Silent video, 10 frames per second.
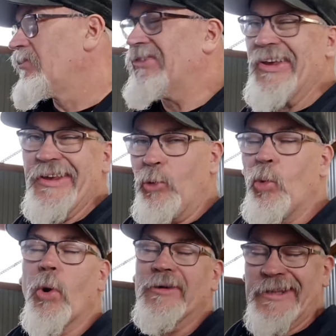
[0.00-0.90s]
so you'll
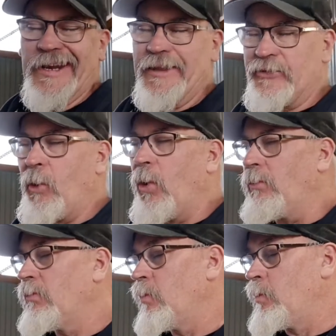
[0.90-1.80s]
work it out of time,
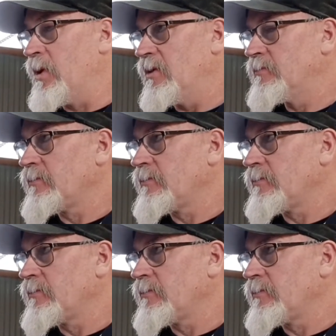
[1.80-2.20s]
but